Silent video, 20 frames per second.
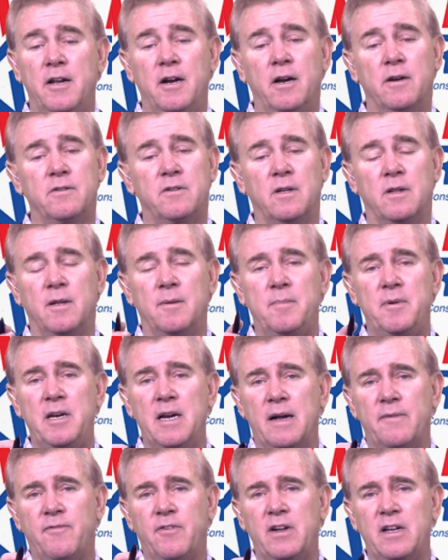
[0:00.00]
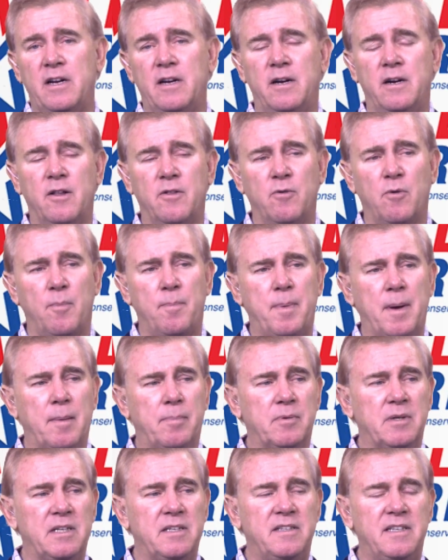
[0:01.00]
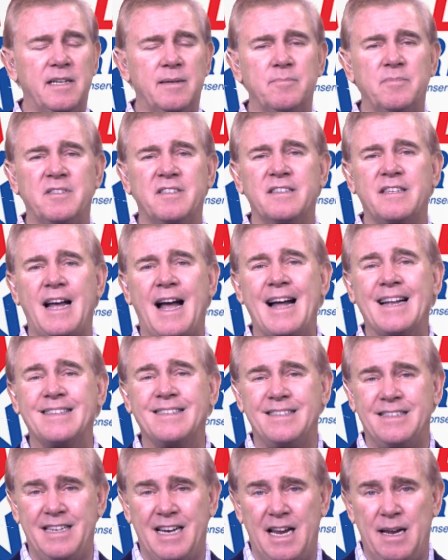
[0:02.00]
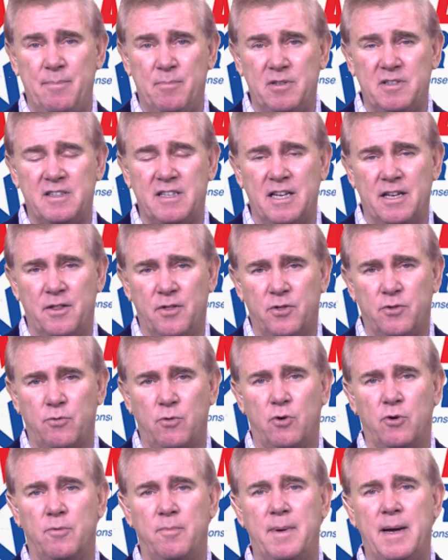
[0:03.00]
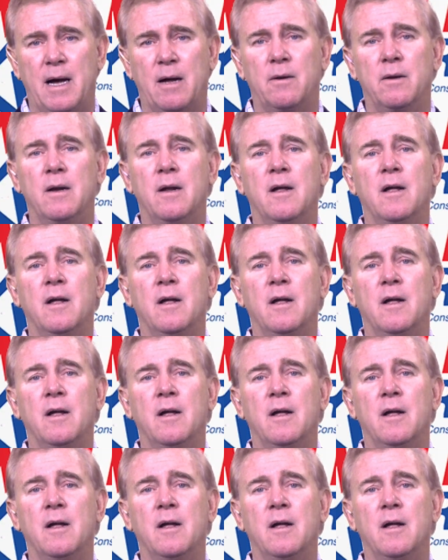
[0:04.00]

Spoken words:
let me not forget another Republican. Tim Scott's name is getting thrown about.